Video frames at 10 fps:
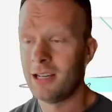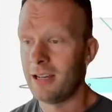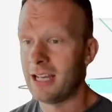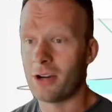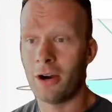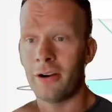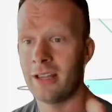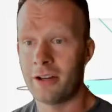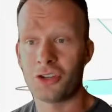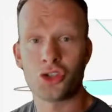It's already
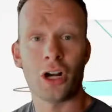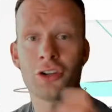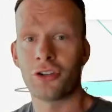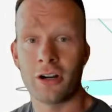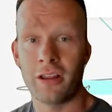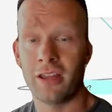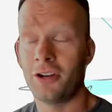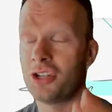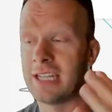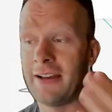there. The structure's already there. You just have